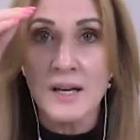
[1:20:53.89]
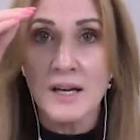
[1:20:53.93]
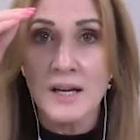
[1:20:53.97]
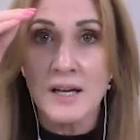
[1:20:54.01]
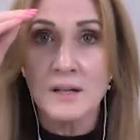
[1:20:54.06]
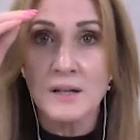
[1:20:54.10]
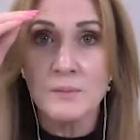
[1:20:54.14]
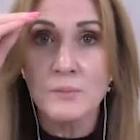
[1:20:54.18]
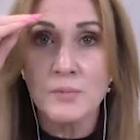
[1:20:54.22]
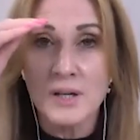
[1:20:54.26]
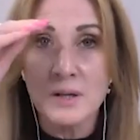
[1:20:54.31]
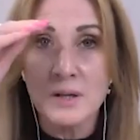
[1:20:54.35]

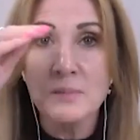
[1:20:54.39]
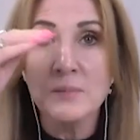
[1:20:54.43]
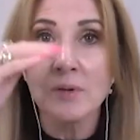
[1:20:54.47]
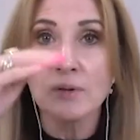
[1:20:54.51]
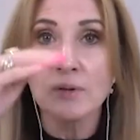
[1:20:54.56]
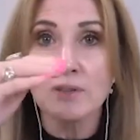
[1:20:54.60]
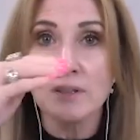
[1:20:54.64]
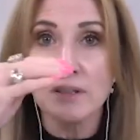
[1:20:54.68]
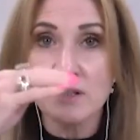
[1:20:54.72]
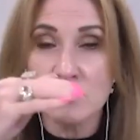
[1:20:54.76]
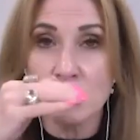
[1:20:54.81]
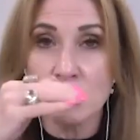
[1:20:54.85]
And brain
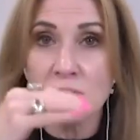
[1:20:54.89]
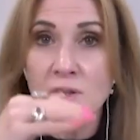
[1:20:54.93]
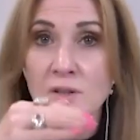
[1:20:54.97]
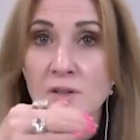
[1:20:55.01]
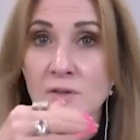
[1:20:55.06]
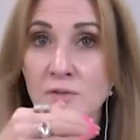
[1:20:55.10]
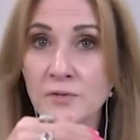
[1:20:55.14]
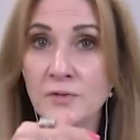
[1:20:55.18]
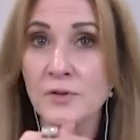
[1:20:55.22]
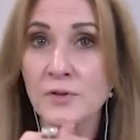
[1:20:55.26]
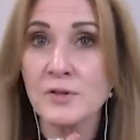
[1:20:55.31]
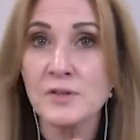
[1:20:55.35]
building is one of the
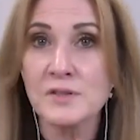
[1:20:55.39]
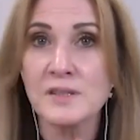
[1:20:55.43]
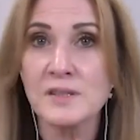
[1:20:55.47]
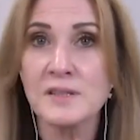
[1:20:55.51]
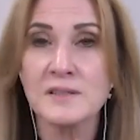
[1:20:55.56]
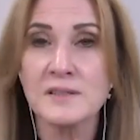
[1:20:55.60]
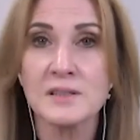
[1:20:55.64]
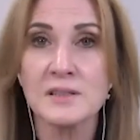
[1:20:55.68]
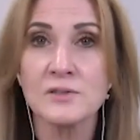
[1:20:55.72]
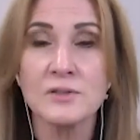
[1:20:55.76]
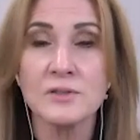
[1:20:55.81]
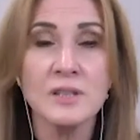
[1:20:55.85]
first
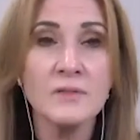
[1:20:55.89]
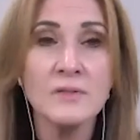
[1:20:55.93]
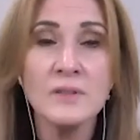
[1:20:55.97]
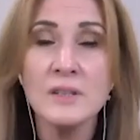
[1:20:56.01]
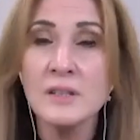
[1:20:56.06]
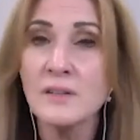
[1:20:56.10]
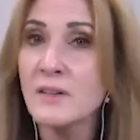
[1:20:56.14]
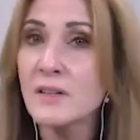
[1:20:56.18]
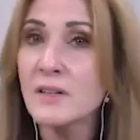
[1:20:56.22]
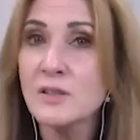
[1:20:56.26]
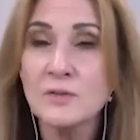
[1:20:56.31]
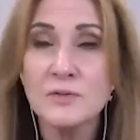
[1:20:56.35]
things I do. Even
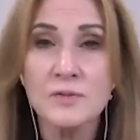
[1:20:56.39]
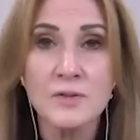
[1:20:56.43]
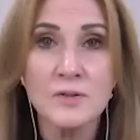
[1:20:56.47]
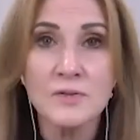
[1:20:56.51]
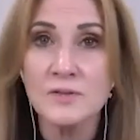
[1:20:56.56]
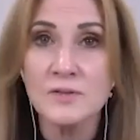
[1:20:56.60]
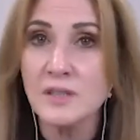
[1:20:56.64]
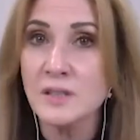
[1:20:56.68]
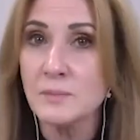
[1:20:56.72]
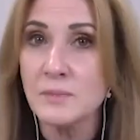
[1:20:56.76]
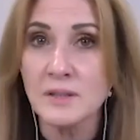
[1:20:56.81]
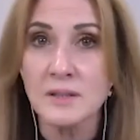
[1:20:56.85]
if I do
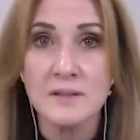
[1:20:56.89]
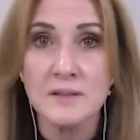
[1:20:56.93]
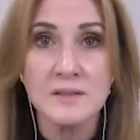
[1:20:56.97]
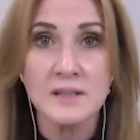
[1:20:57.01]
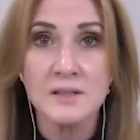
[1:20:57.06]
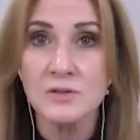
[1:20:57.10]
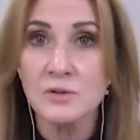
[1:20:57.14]
15 minutes, yeah.